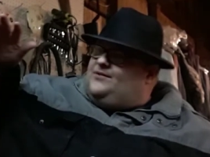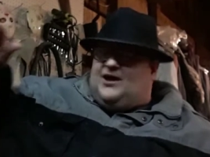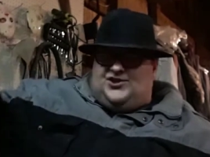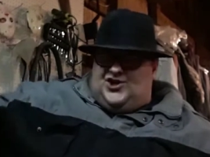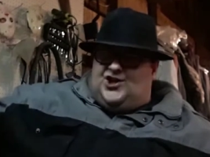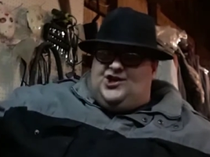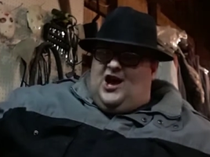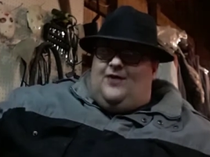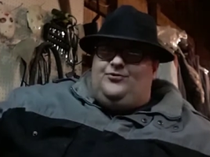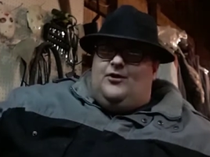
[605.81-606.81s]
that just
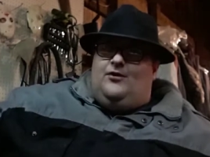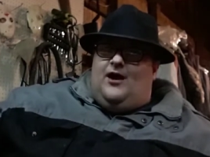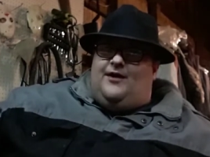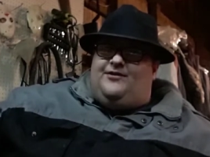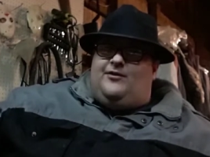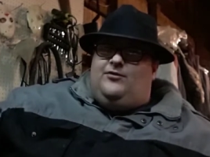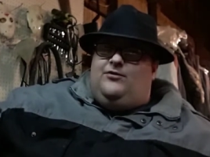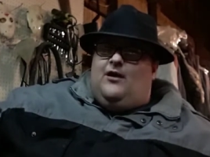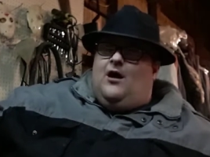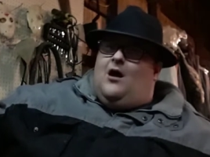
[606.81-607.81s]
got their license,